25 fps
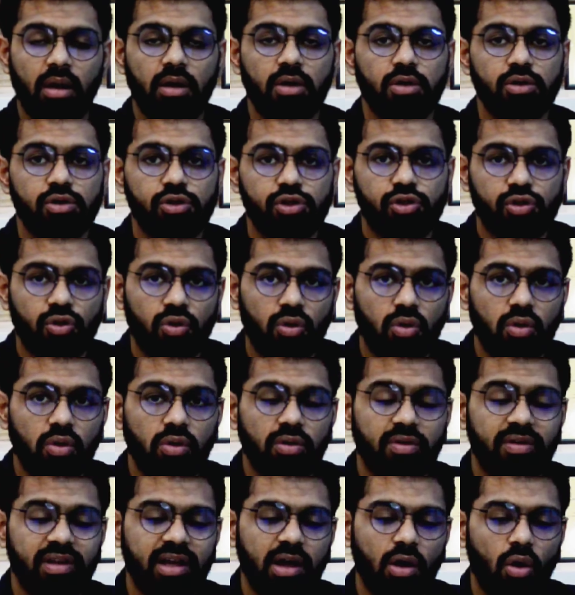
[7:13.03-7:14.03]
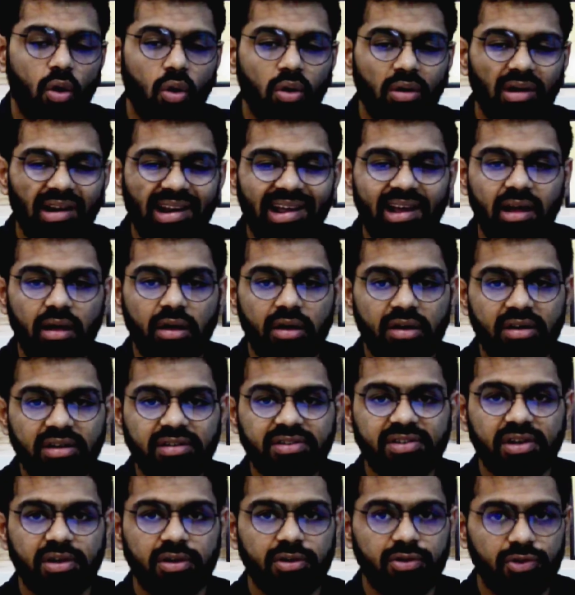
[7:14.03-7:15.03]
So the only
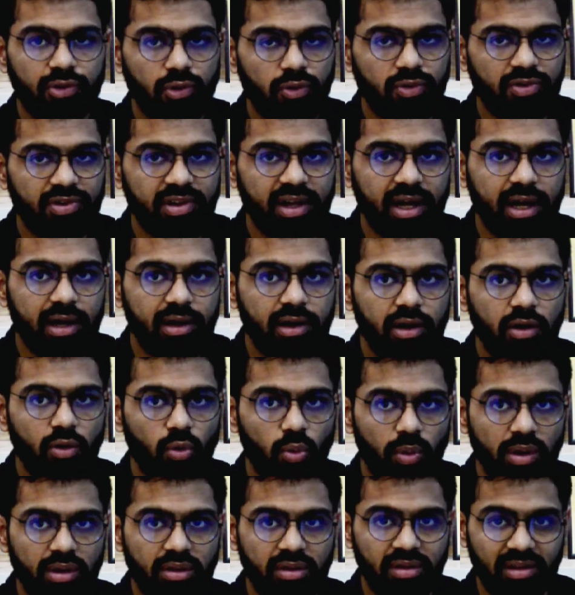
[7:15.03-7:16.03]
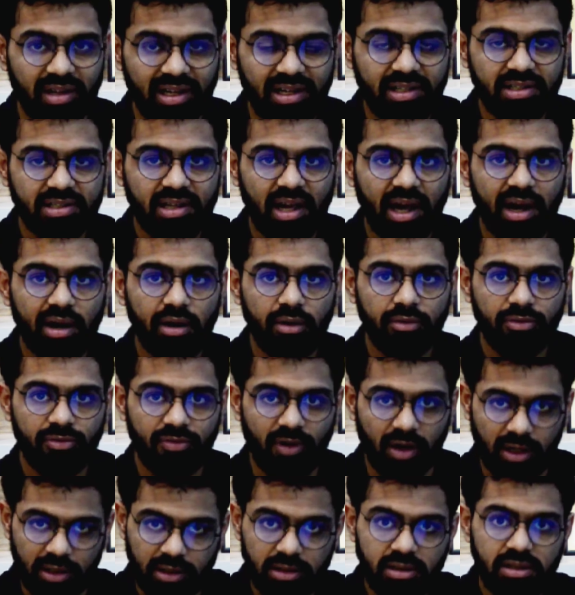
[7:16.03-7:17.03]
risk associated with these kind of
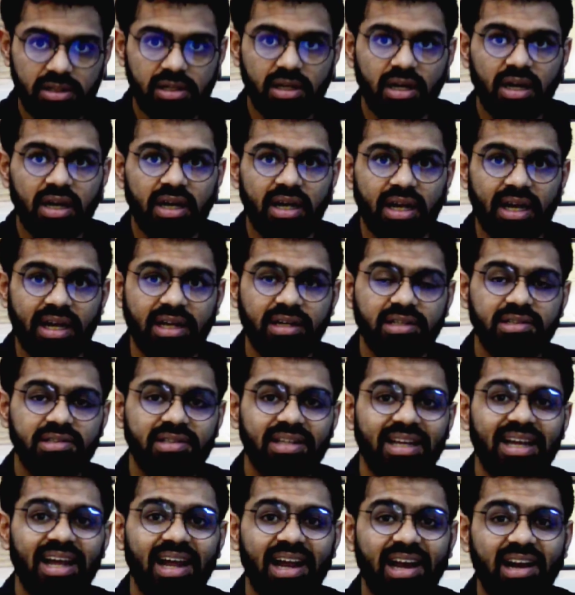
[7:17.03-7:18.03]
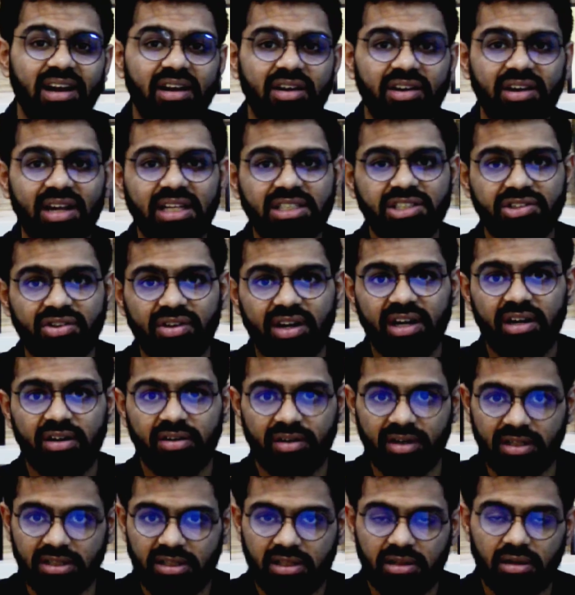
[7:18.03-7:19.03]
funds is the interest rate
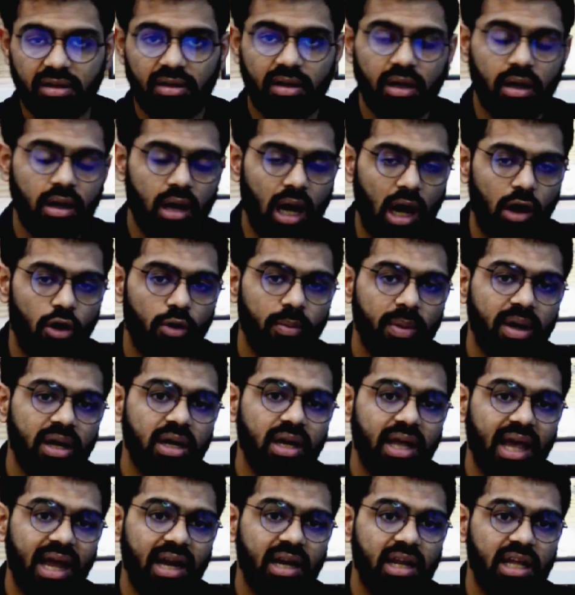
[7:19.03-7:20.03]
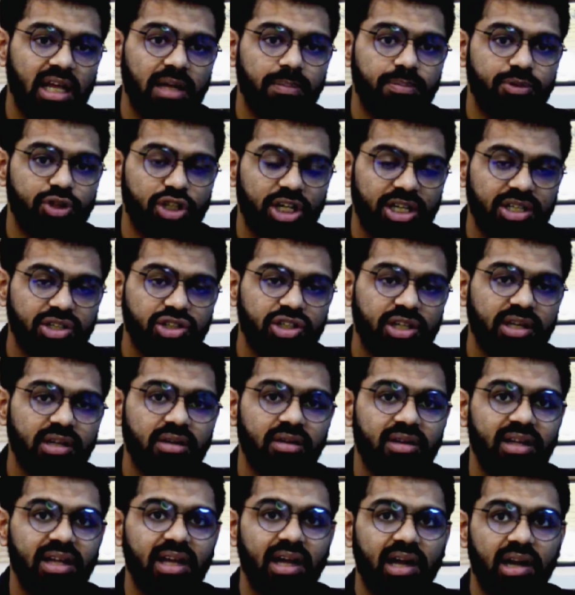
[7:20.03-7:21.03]
risk. The government can keep
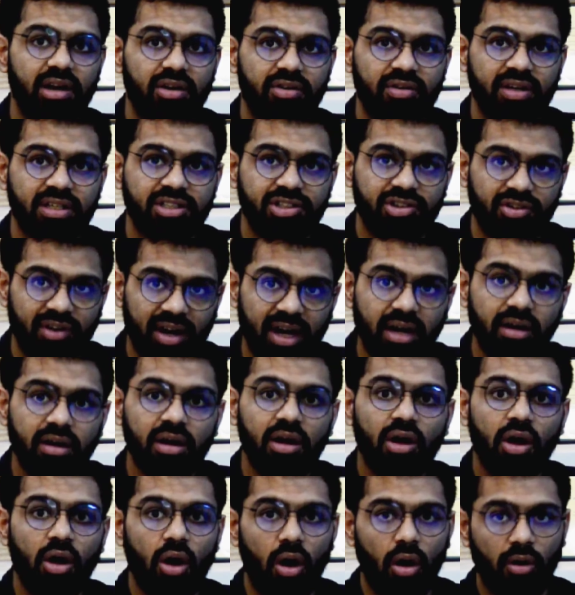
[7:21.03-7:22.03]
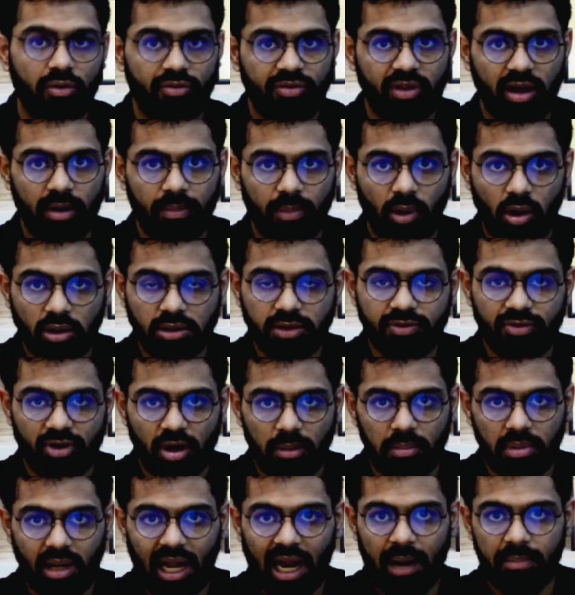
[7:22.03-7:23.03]
changing the interest rate of their bonds
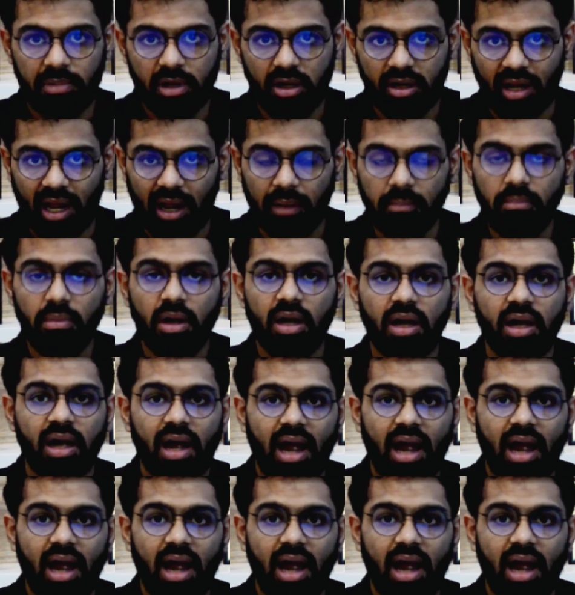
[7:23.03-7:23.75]
from time to time.